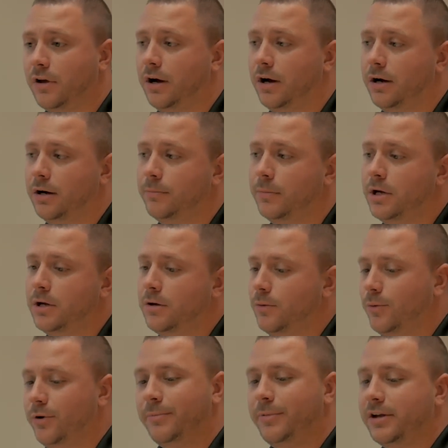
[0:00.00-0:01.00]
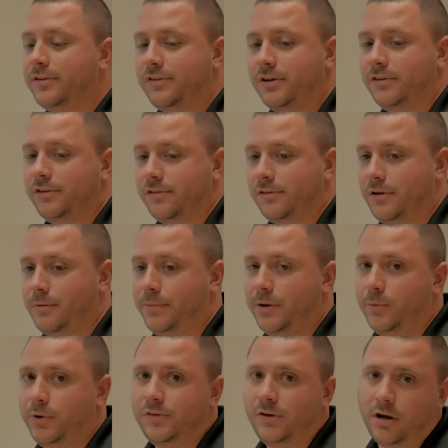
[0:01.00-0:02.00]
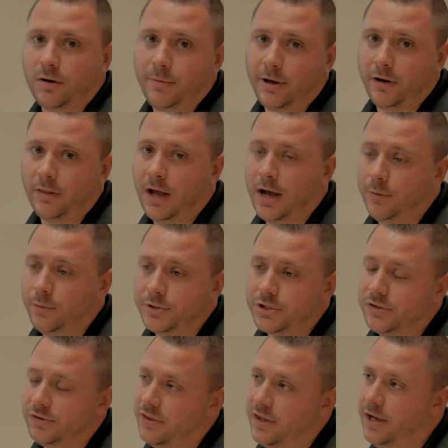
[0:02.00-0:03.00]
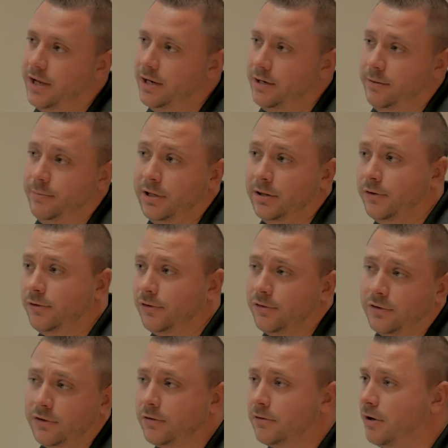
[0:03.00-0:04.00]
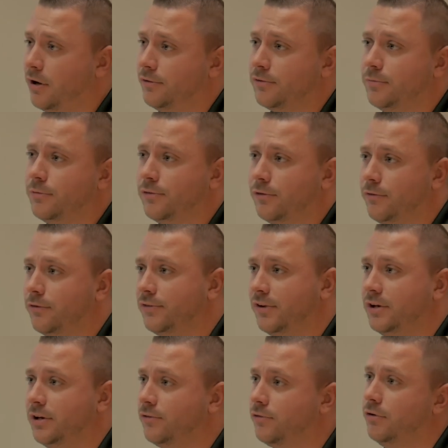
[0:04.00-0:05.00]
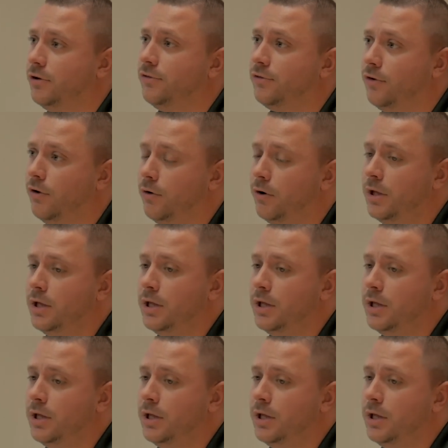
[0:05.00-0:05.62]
One of the biggest things is something that we talk about a lot, which is that, this is a customer service industry. So